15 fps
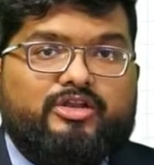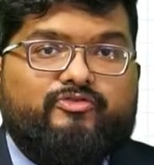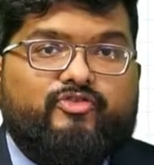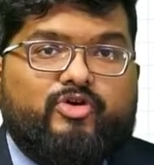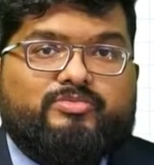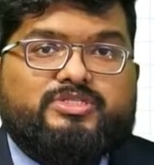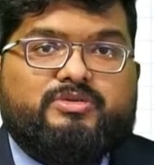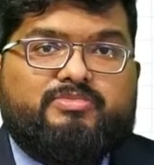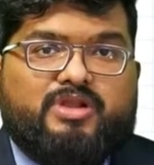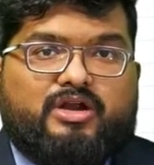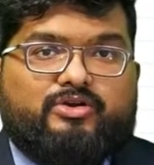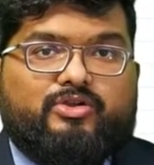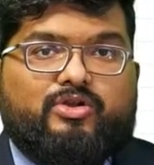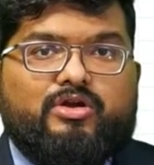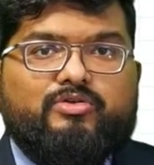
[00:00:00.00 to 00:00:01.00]
It forms a
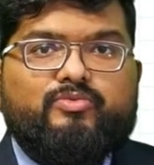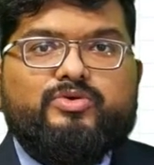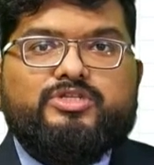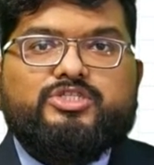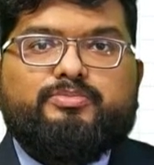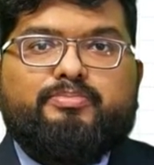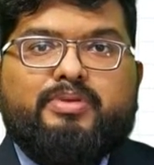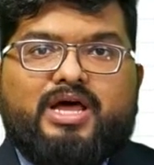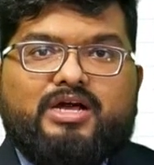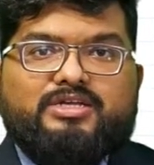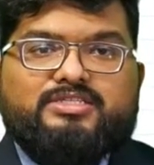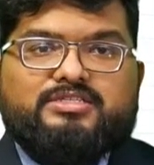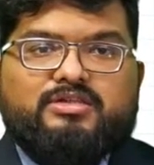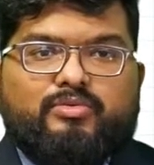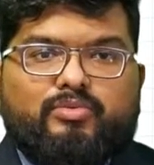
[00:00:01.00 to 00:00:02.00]
blood clot which
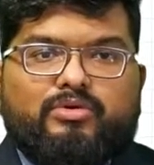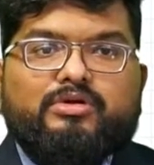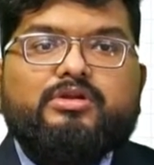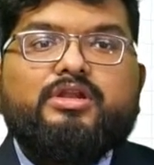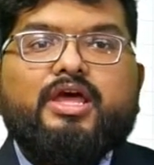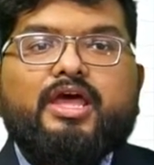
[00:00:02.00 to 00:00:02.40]
plugs the wound